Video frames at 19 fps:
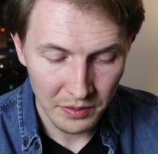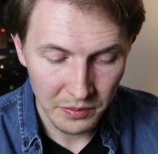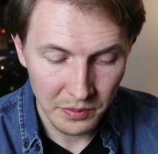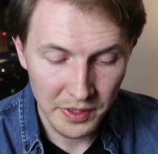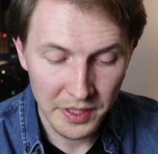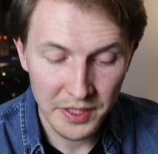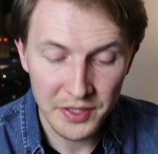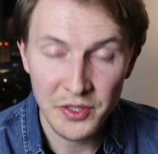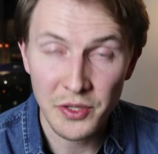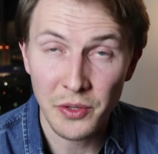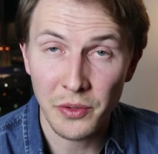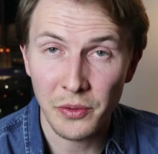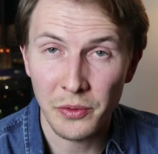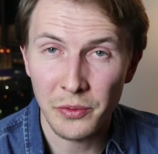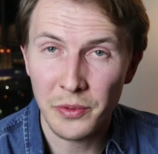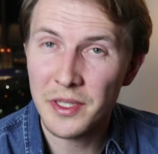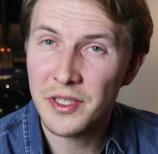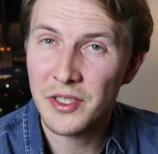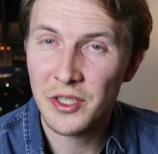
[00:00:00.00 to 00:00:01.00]
What is your
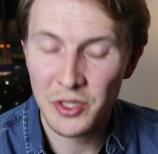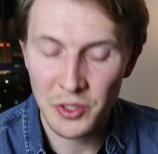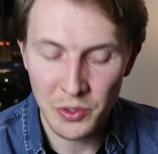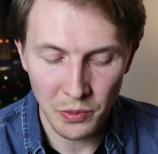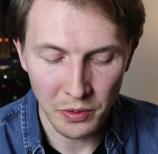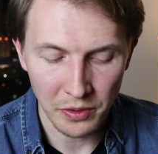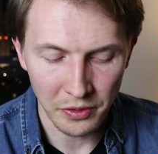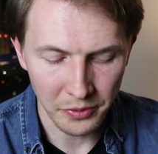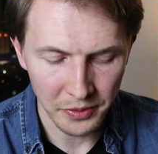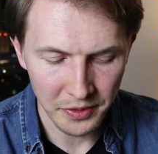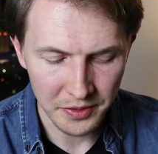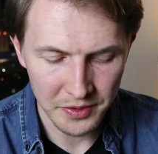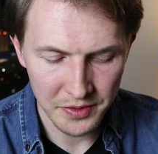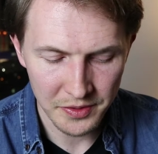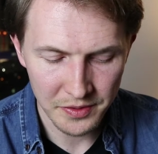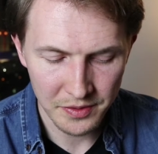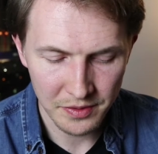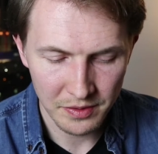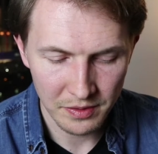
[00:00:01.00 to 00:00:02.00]
risk
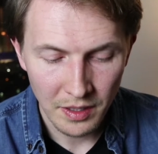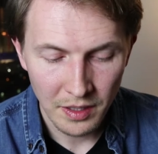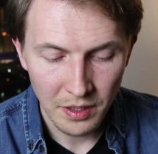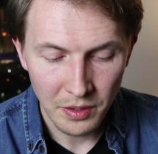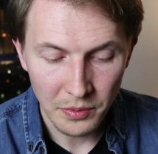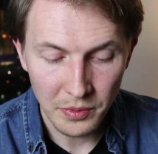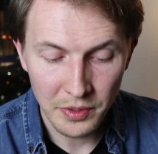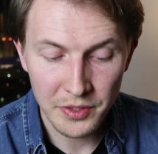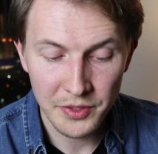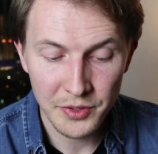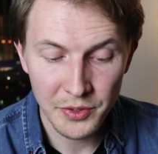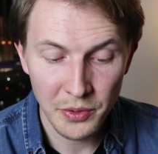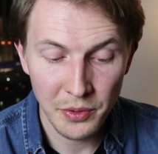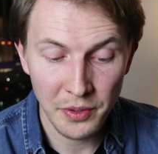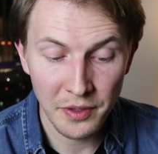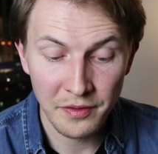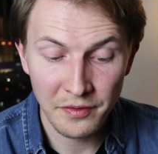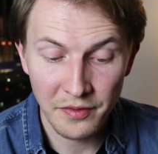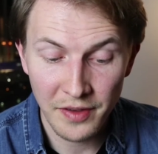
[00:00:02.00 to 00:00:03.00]
tolerance? What is
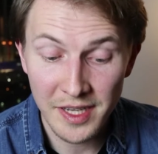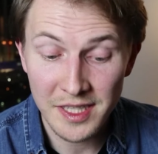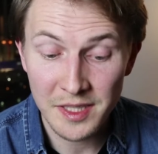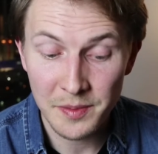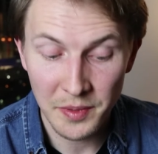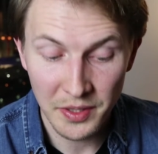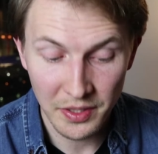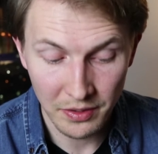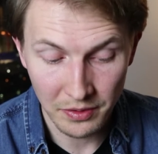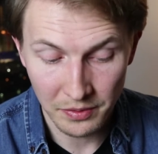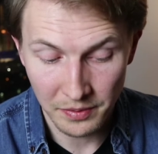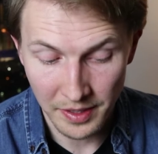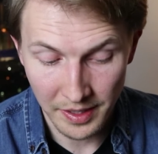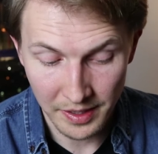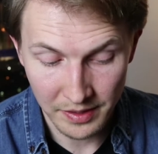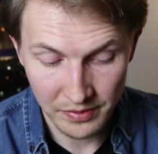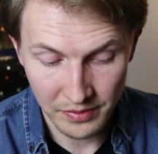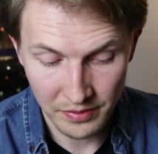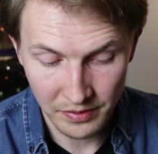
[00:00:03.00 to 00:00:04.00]
your investment
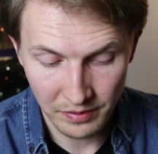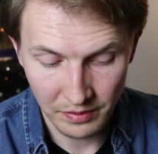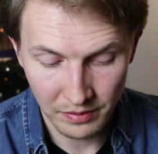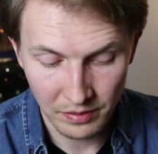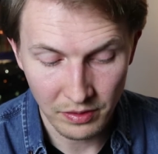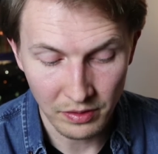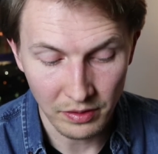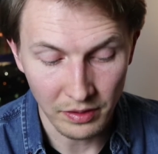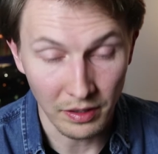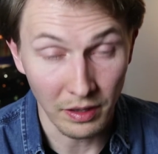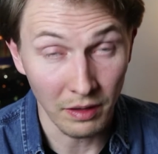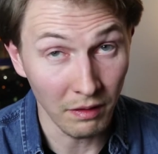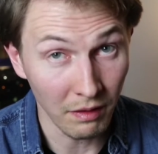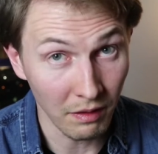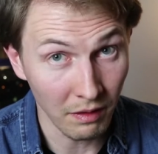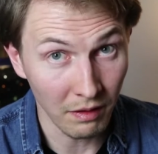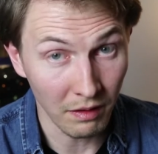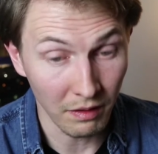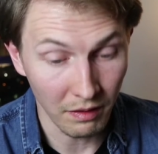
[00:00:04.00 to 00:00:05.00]
horizon?
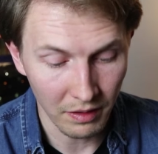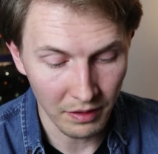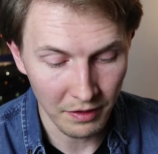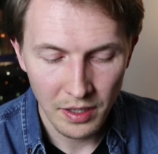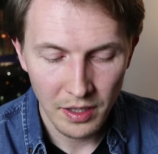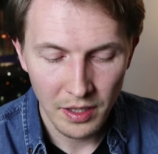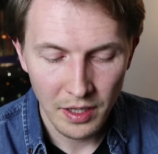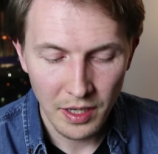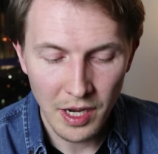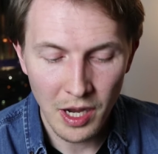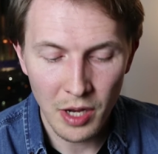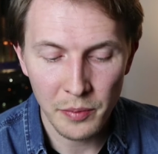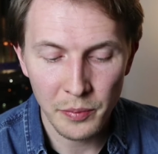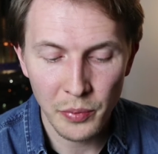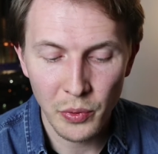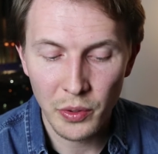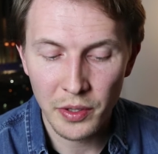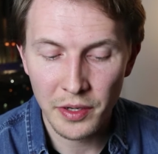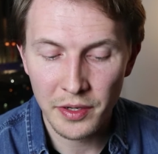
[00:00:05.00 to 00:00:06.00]
Long. How
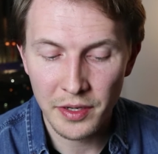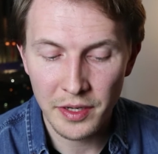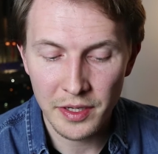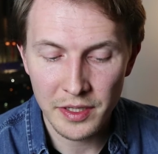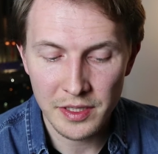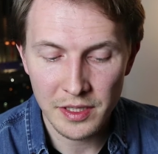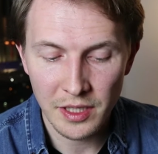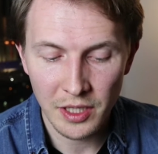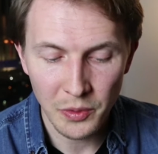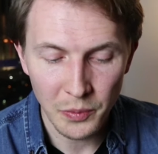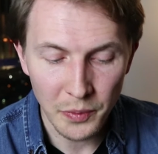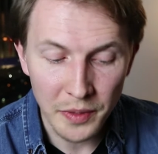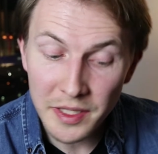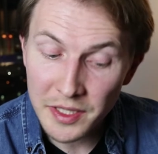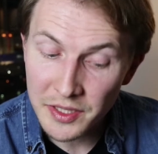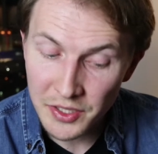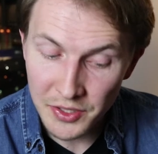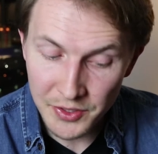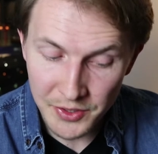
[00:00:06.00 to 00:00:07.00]
important is
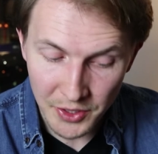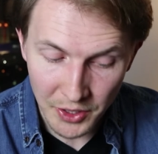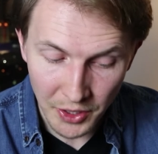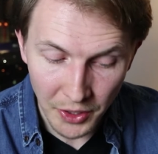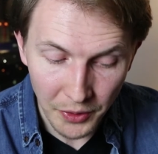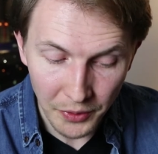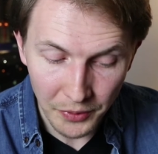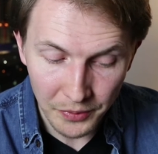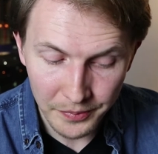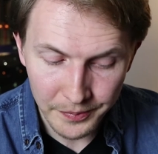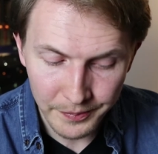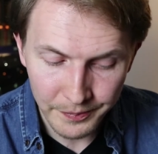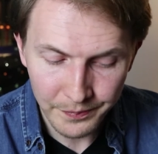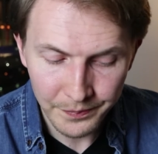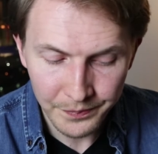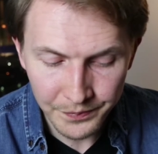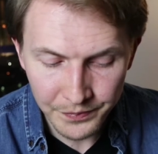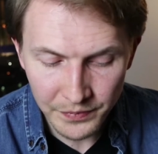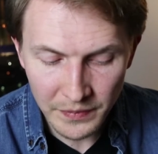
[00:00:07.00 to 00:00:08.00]
liquidity to
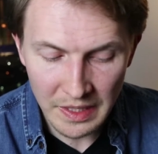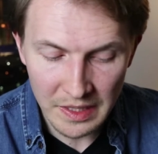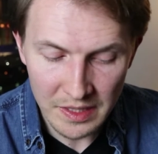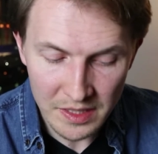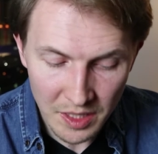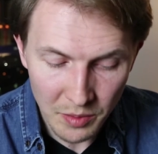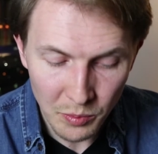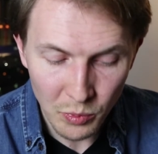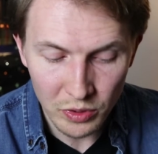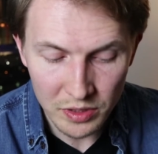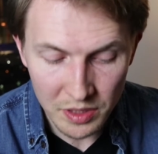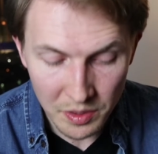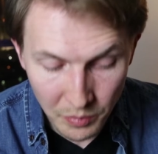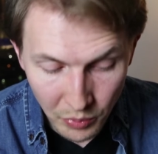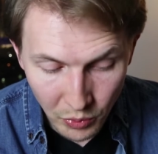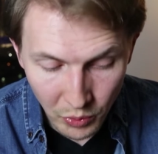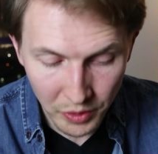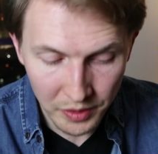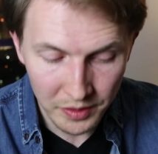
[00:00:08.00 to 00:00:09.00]
you? Somewhat
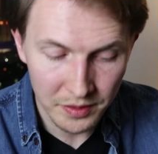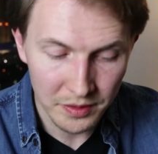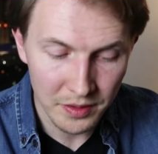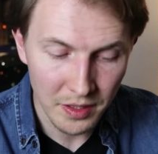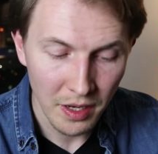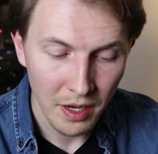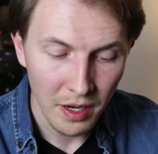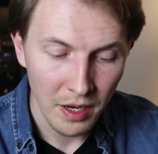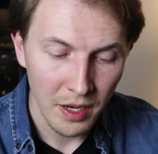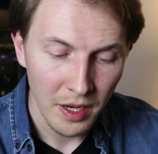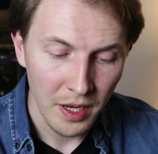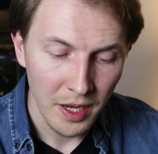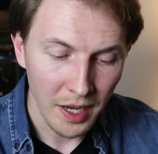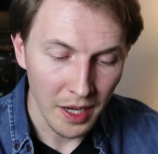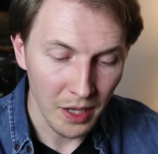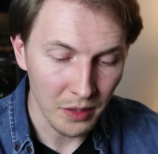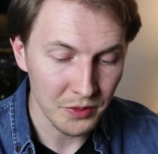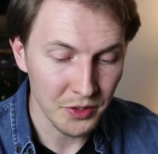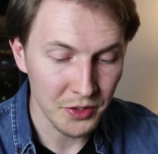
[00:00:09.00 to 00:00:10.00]
important.
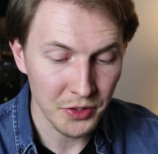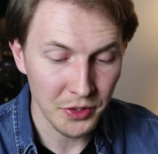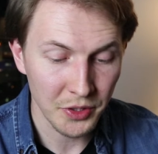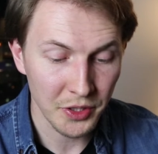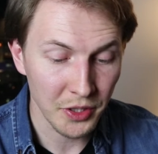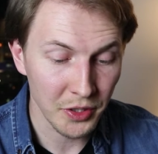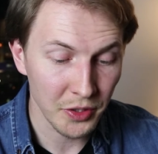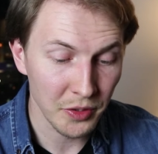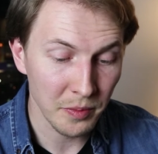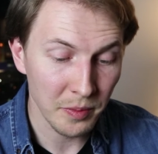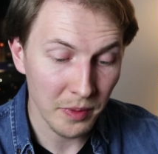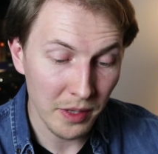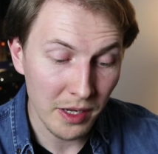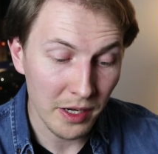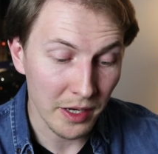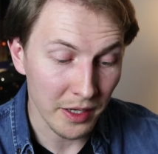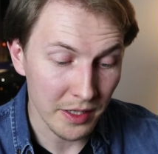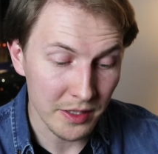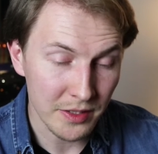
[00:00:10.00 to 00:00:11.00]
How did you hear
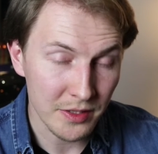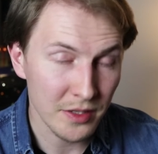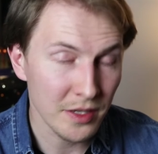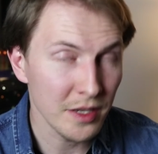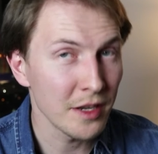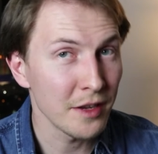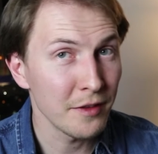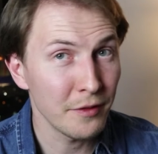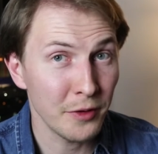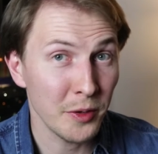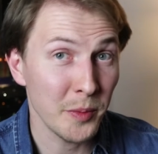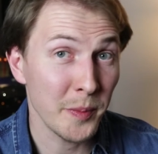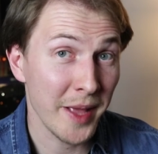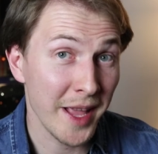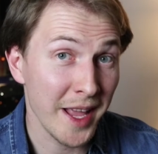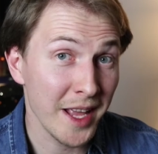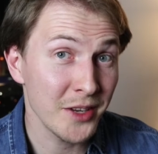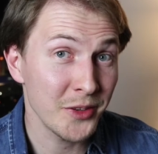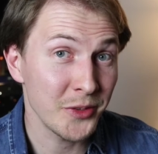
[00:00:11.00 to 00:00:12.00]
about us? From
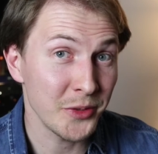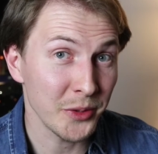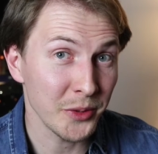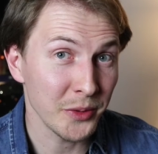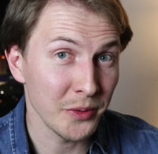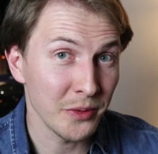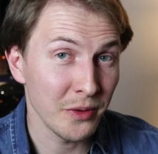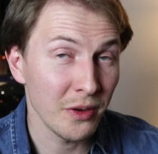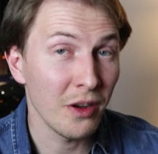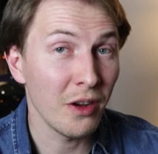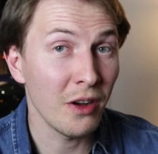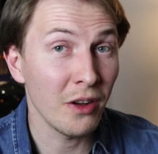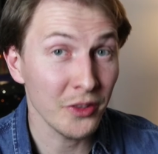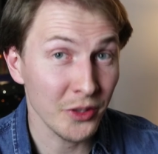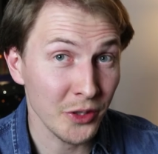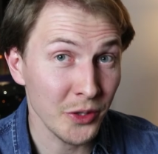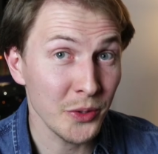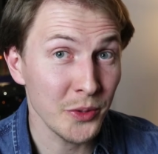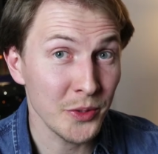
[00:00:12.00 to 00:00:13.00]
Andrew
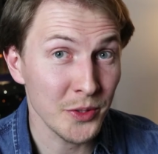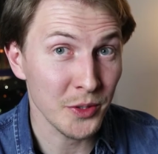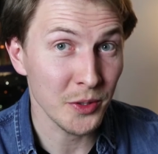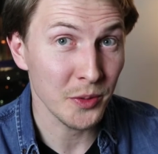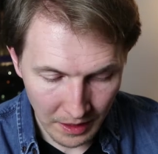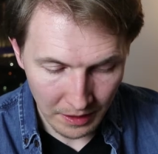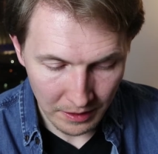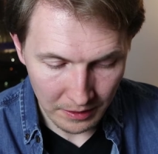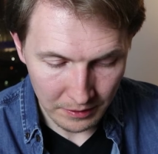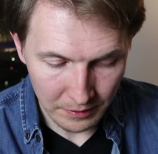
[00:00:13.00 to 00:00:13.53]
on YouTube.